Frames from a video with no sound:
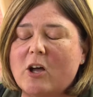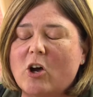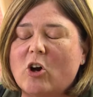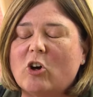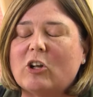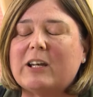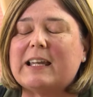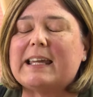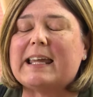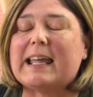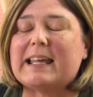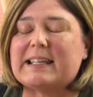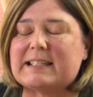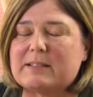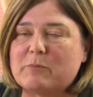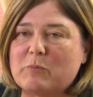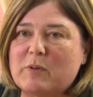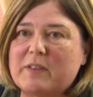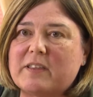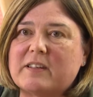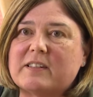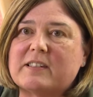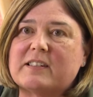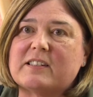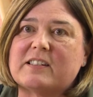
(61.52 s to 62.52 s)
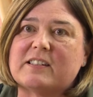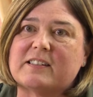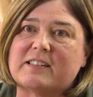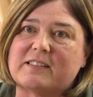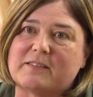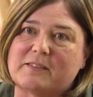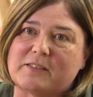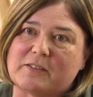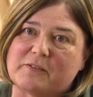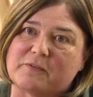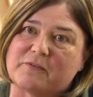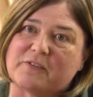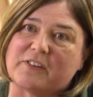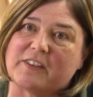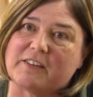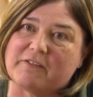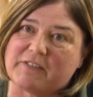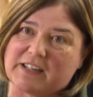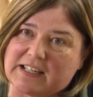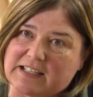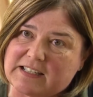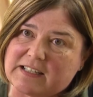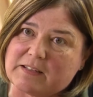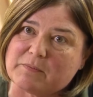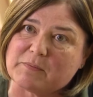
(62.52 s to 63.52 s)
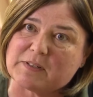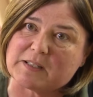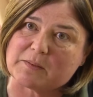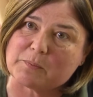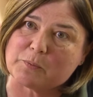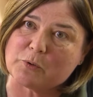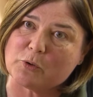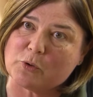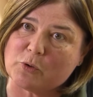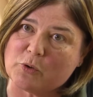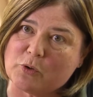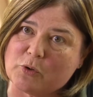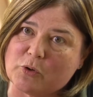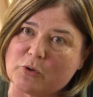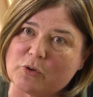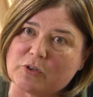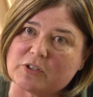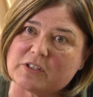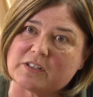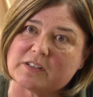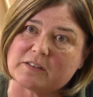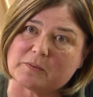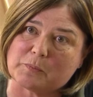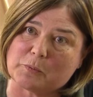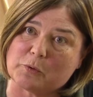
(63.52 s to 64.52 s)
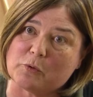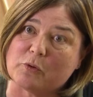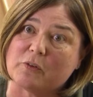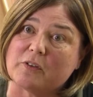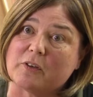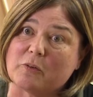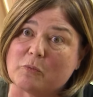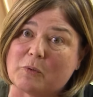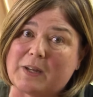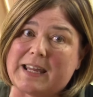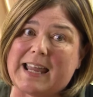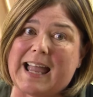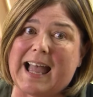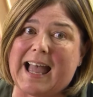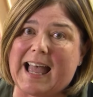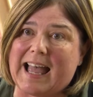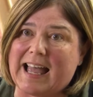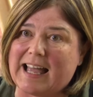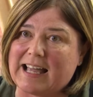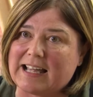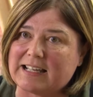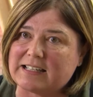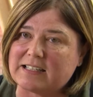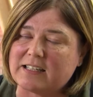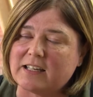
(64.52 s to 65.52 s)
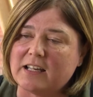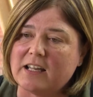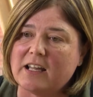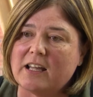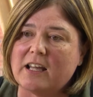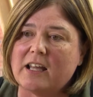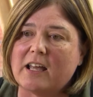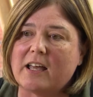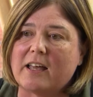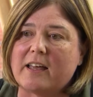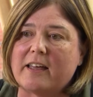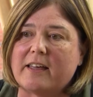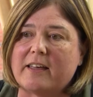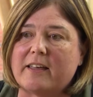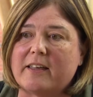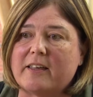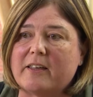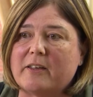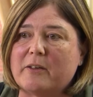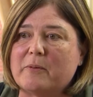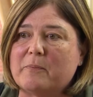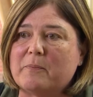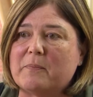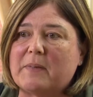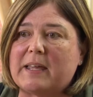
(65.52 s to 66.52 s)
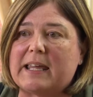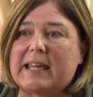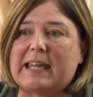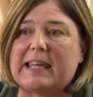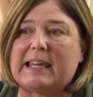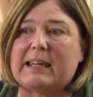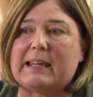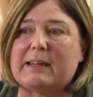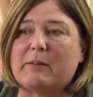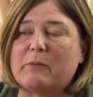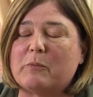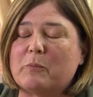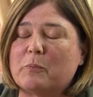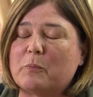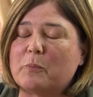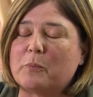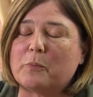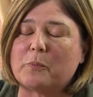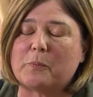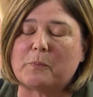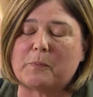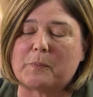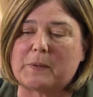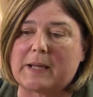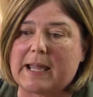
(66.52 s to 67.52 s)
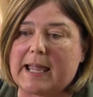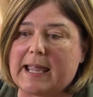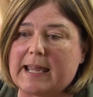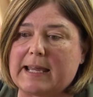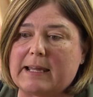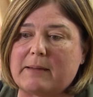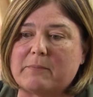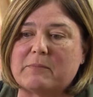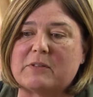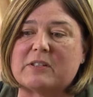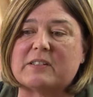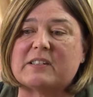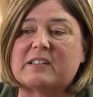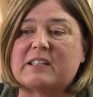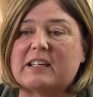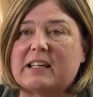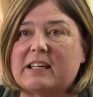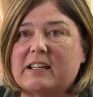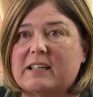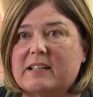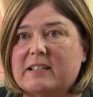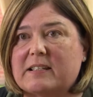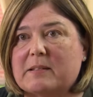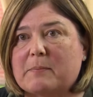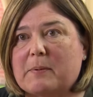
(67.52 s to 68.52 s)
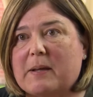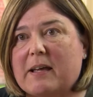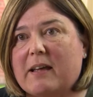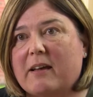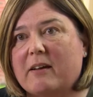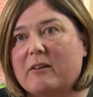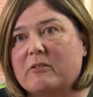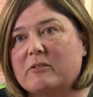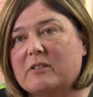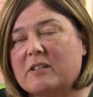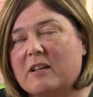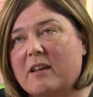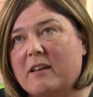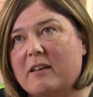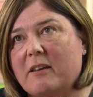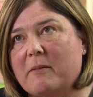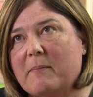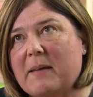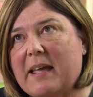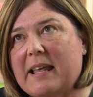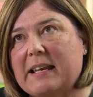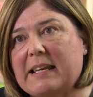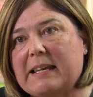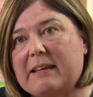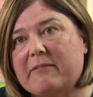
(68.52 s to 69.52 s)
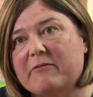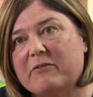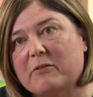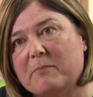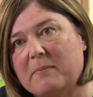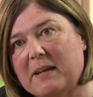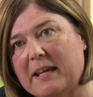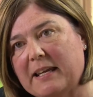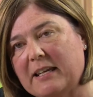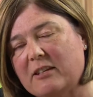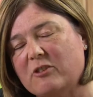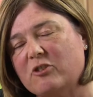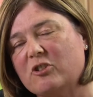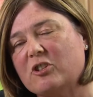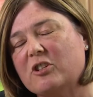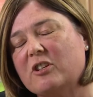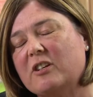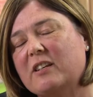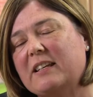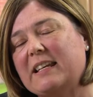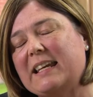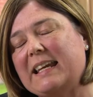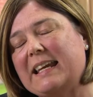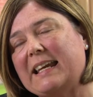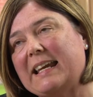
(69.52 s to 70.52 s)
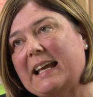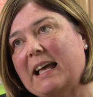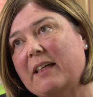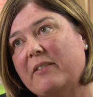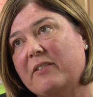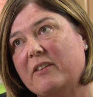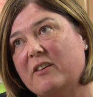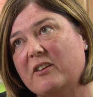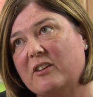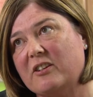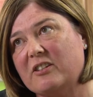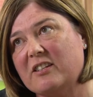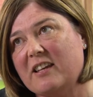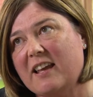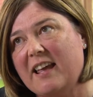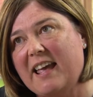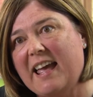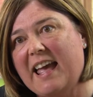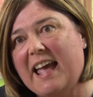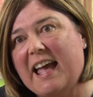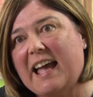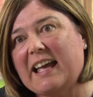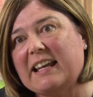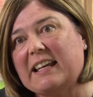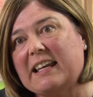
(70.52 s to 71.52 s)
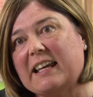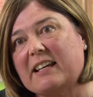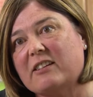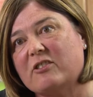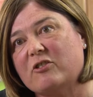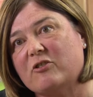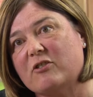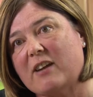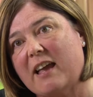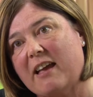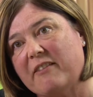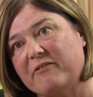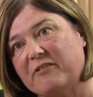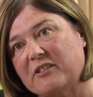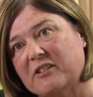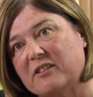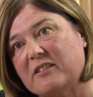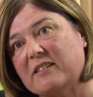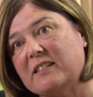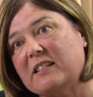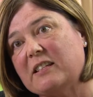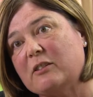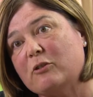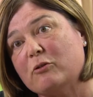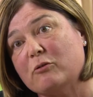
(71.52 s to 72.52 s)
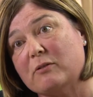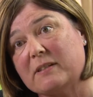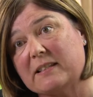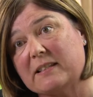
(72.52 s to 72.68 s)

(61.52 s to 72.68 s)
liaising with us for the victim support that we had. He came to see us about any information, he gathered any extra evidence, he took